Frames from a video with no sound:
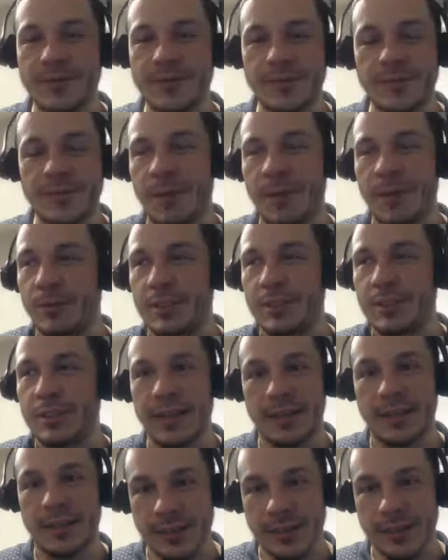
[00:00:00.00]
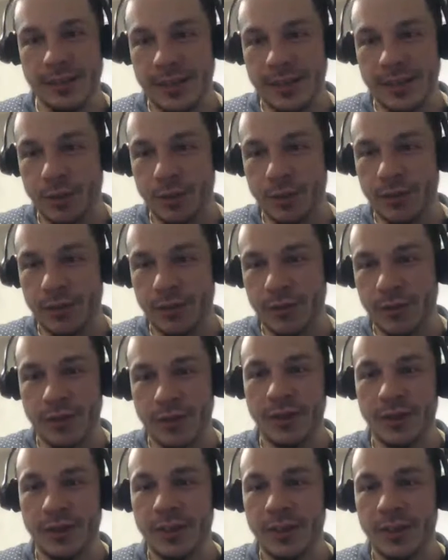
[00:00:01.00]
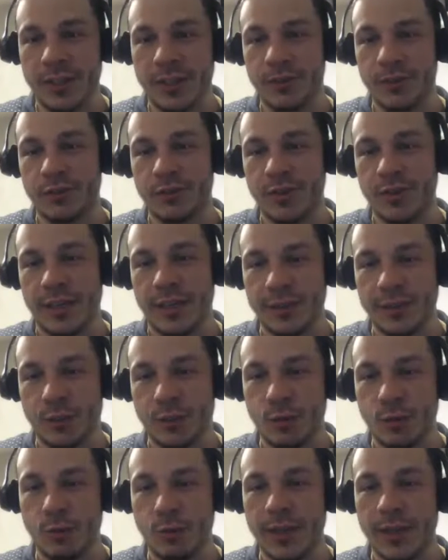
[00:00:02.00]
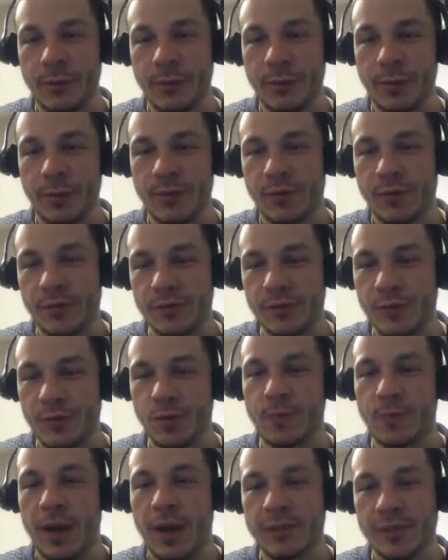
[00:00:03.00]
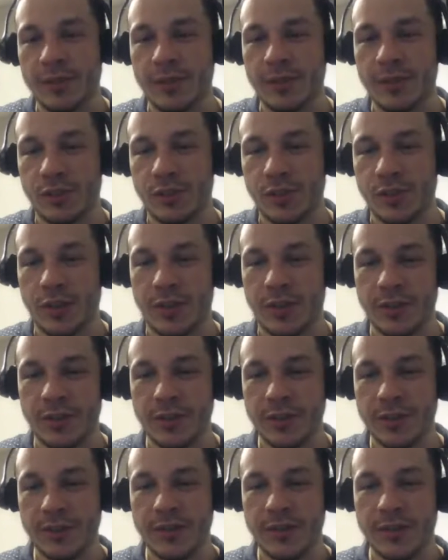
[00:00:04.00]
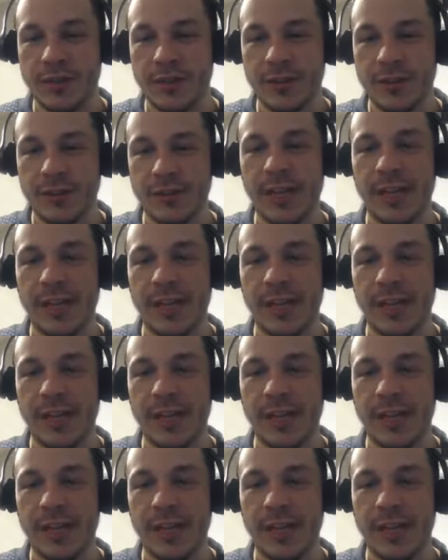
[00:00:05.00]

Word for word: that was like like you live in the hood and you're drinking Kool Aid with two pounds of sugar, that